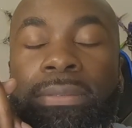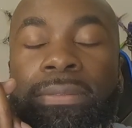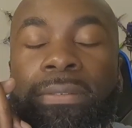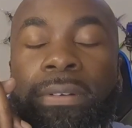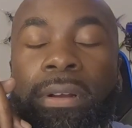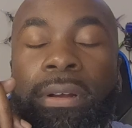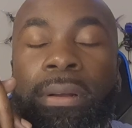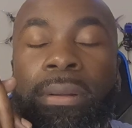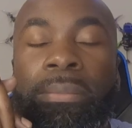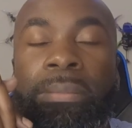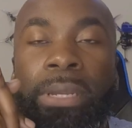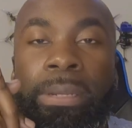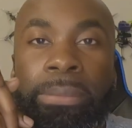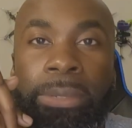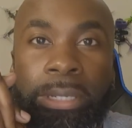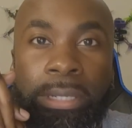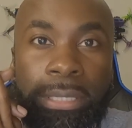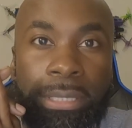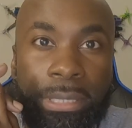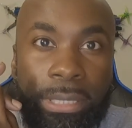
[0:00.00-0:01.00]
from,
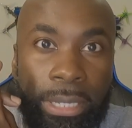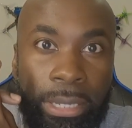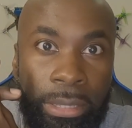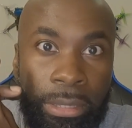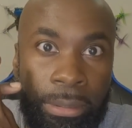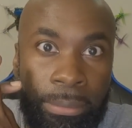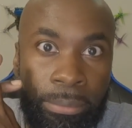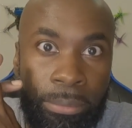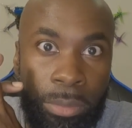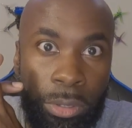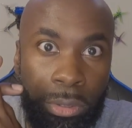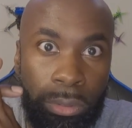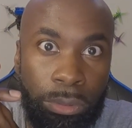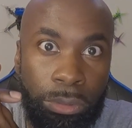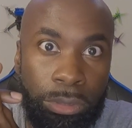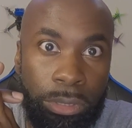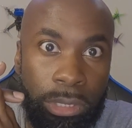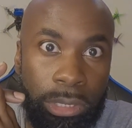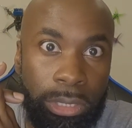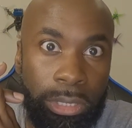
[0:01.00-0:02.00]
I'm gonna say, the
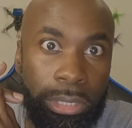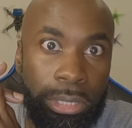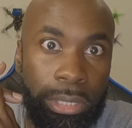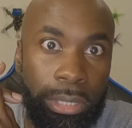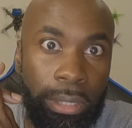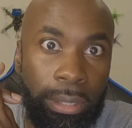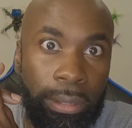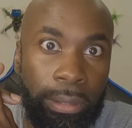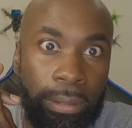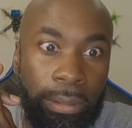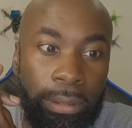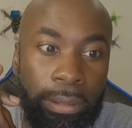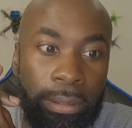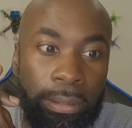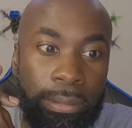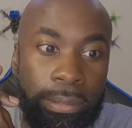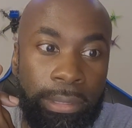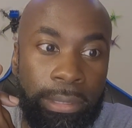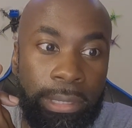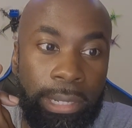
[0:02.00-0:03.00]
most
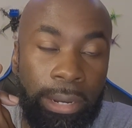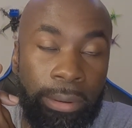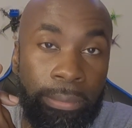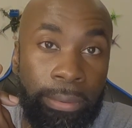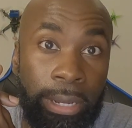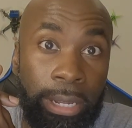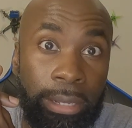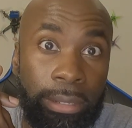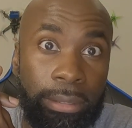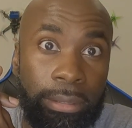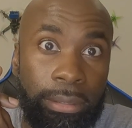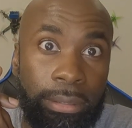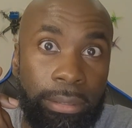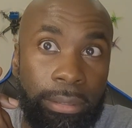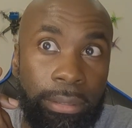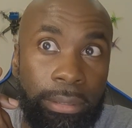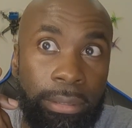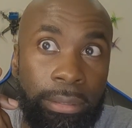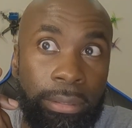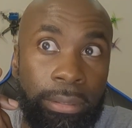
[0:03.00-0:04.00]
direct
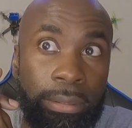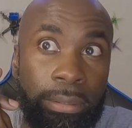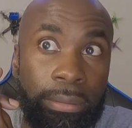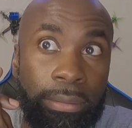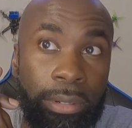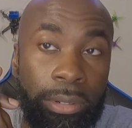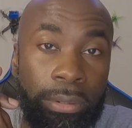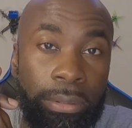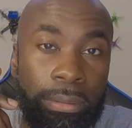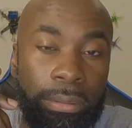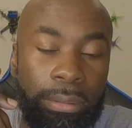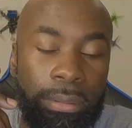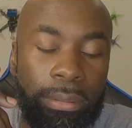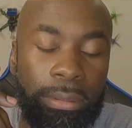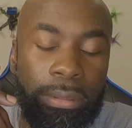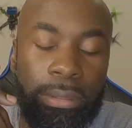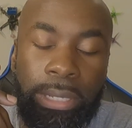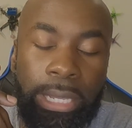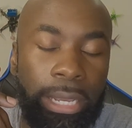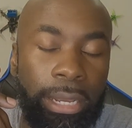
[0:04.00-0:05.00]

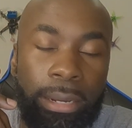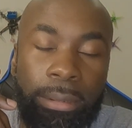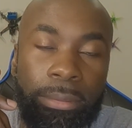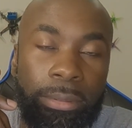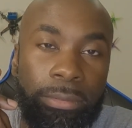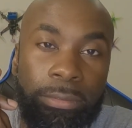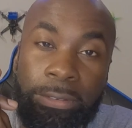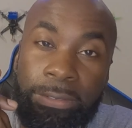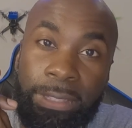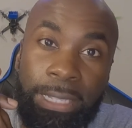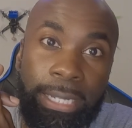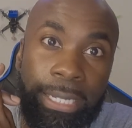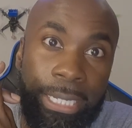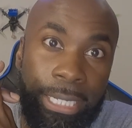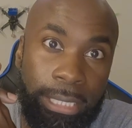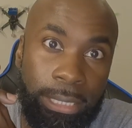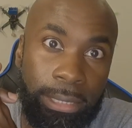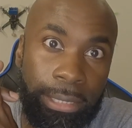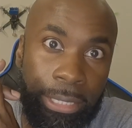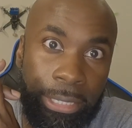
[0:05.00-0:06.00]
camera with the
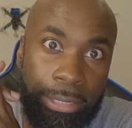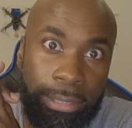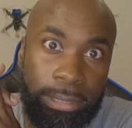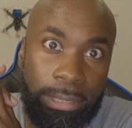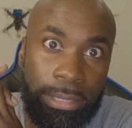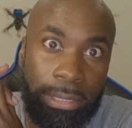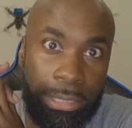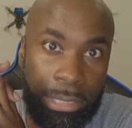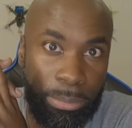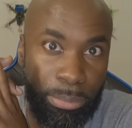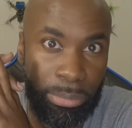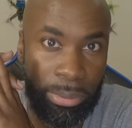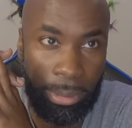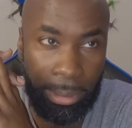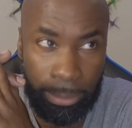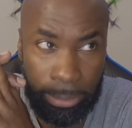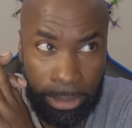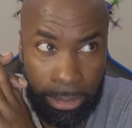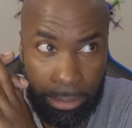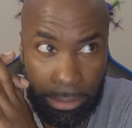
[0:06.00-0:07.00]
less latency. It's
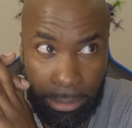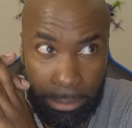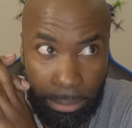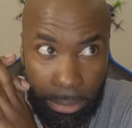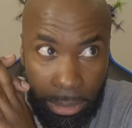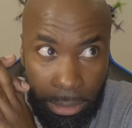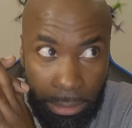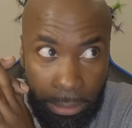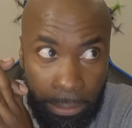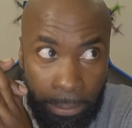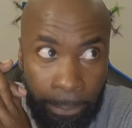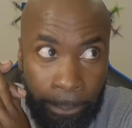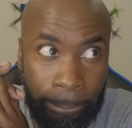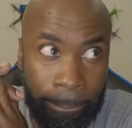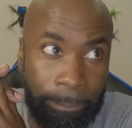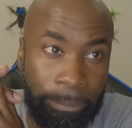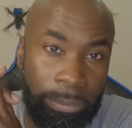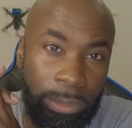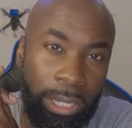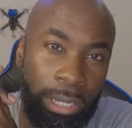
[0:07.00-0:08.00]
probably gonna be
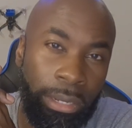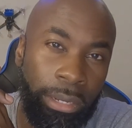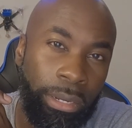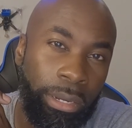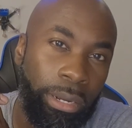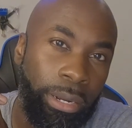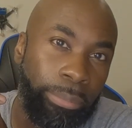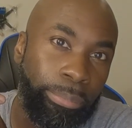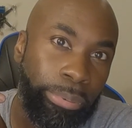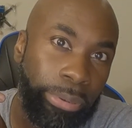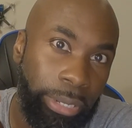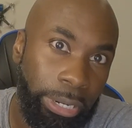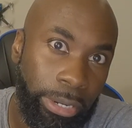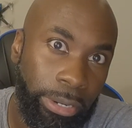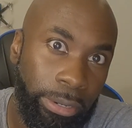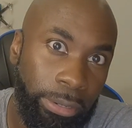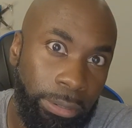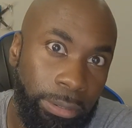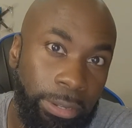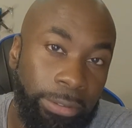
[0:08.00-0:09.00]
a
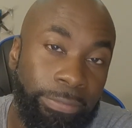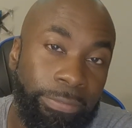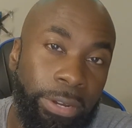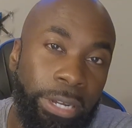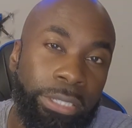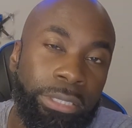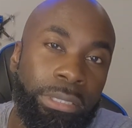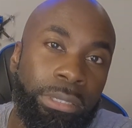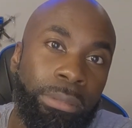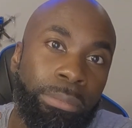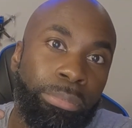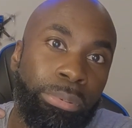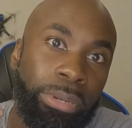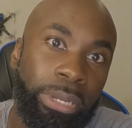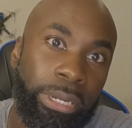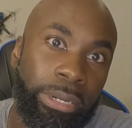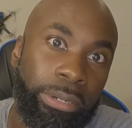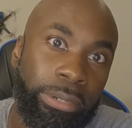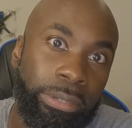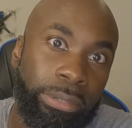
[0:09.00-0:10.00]
Predator, a Foxeer
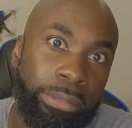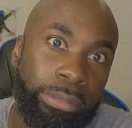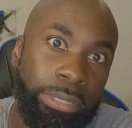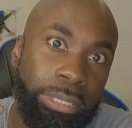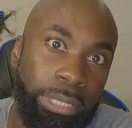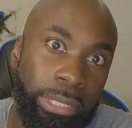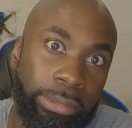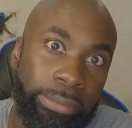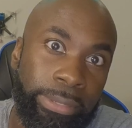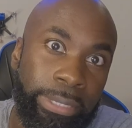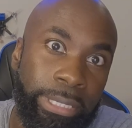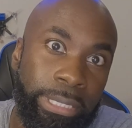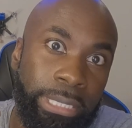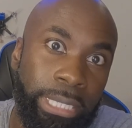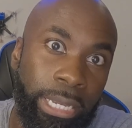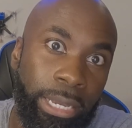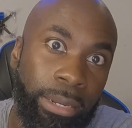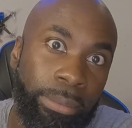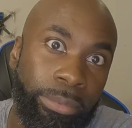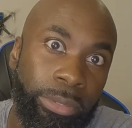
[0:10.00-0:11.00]
Predator series
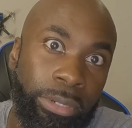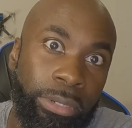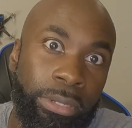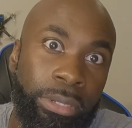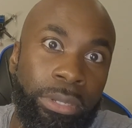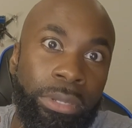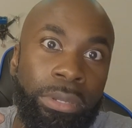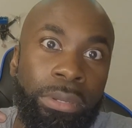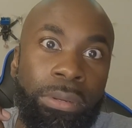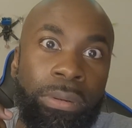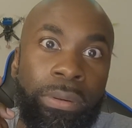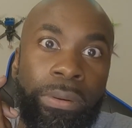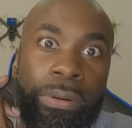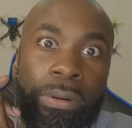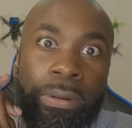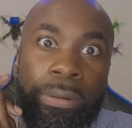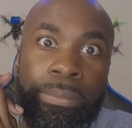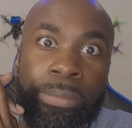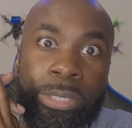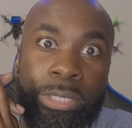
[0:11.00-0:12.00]
camera,
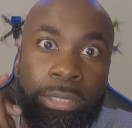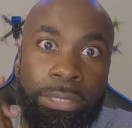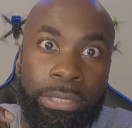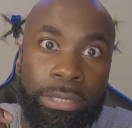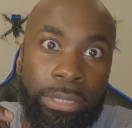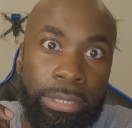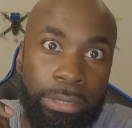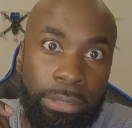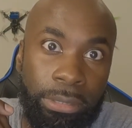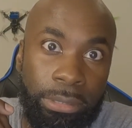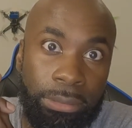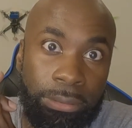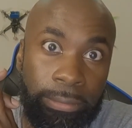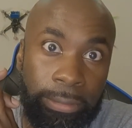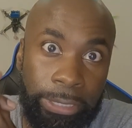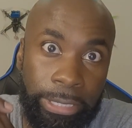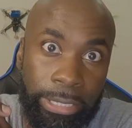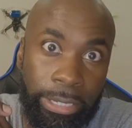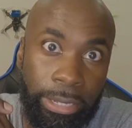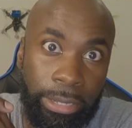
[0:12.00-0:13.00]
or Mr. Steele's
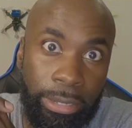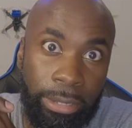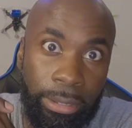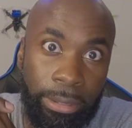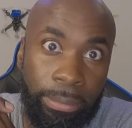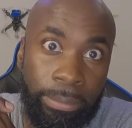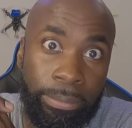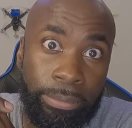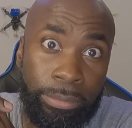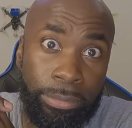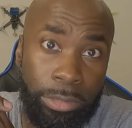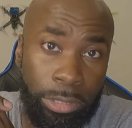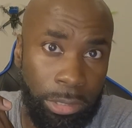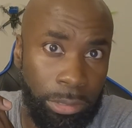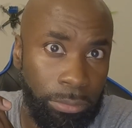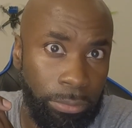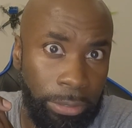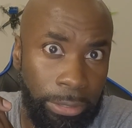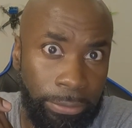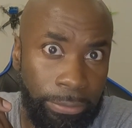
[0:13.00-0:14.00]
Runcam
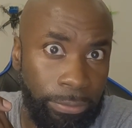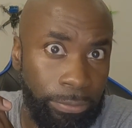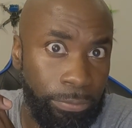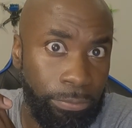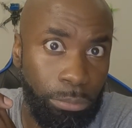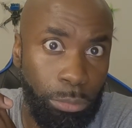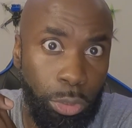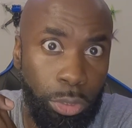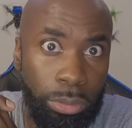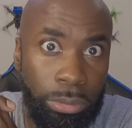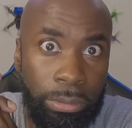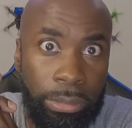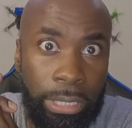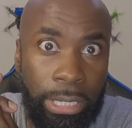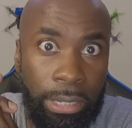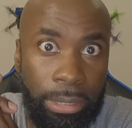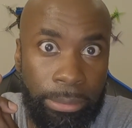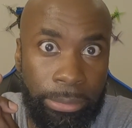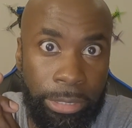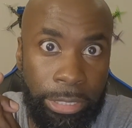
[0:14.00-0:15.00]
Swift 2
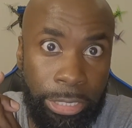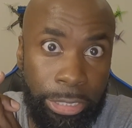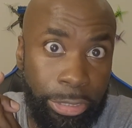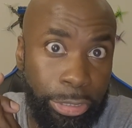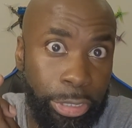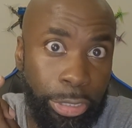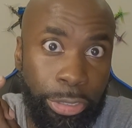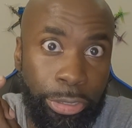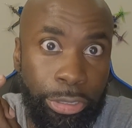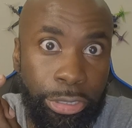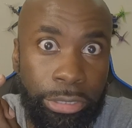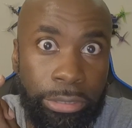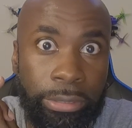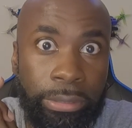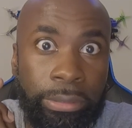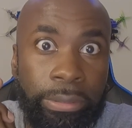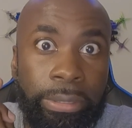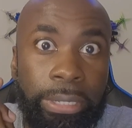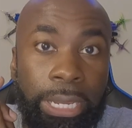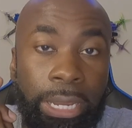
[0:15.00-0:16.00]
camera, his
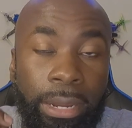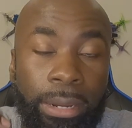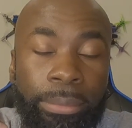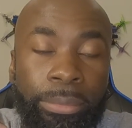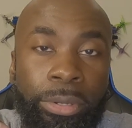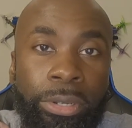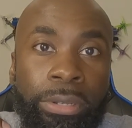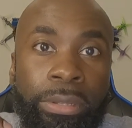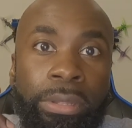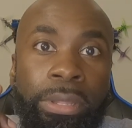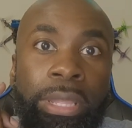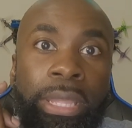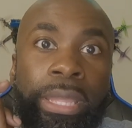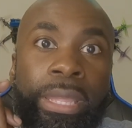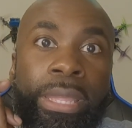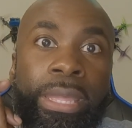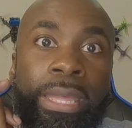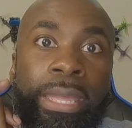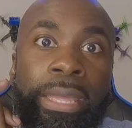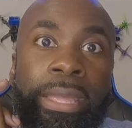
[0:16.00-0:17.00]
signature camera.
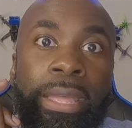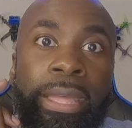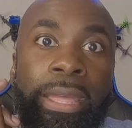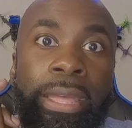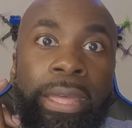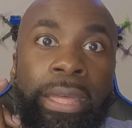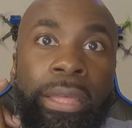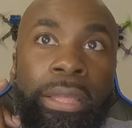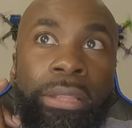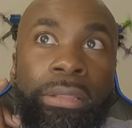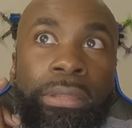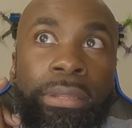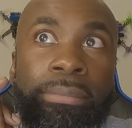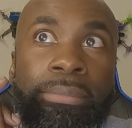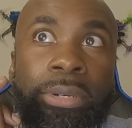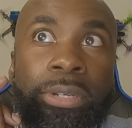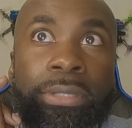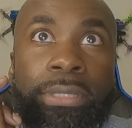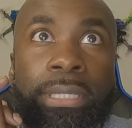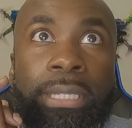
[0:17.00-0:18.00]
And the
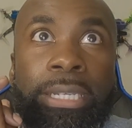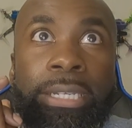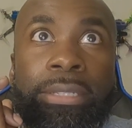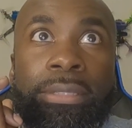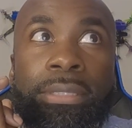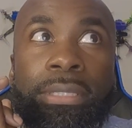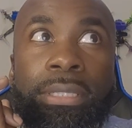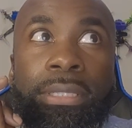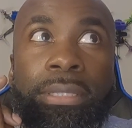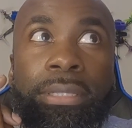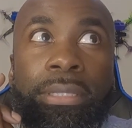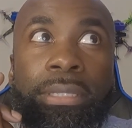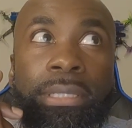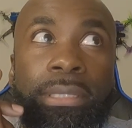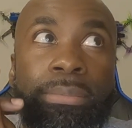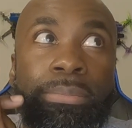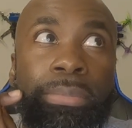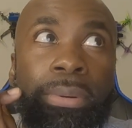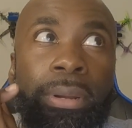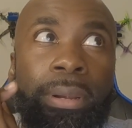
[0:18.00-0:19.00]
most latency
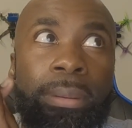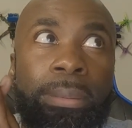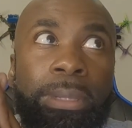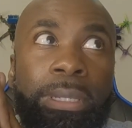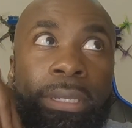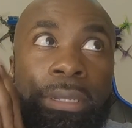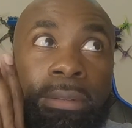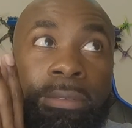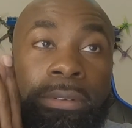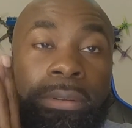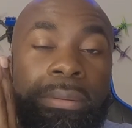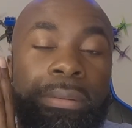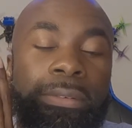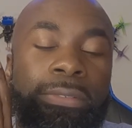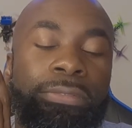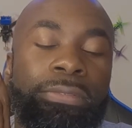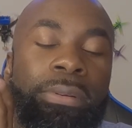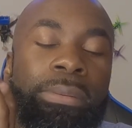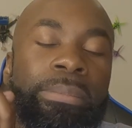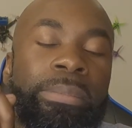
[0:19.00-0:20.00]
is probably,
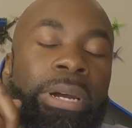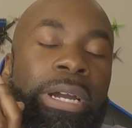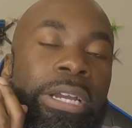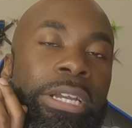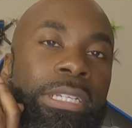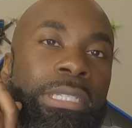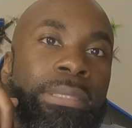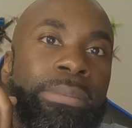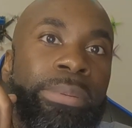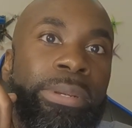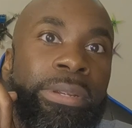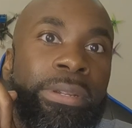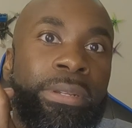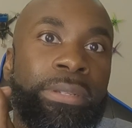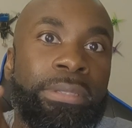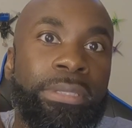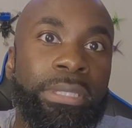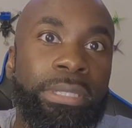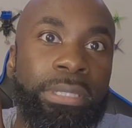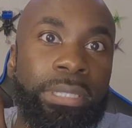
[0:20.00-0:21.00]
from my
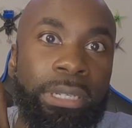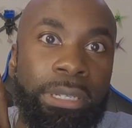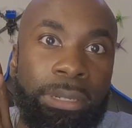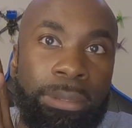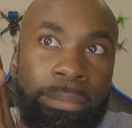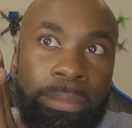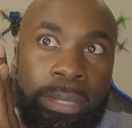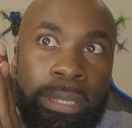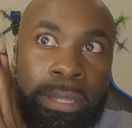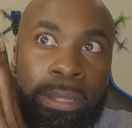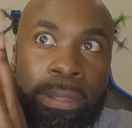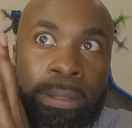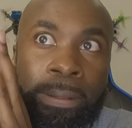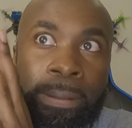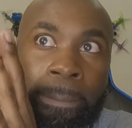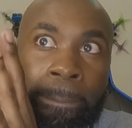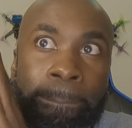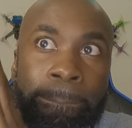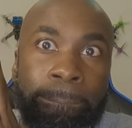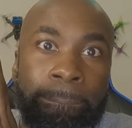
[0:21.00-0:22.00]
experience, is gonna
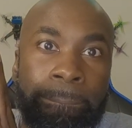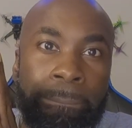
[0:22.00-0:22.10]
be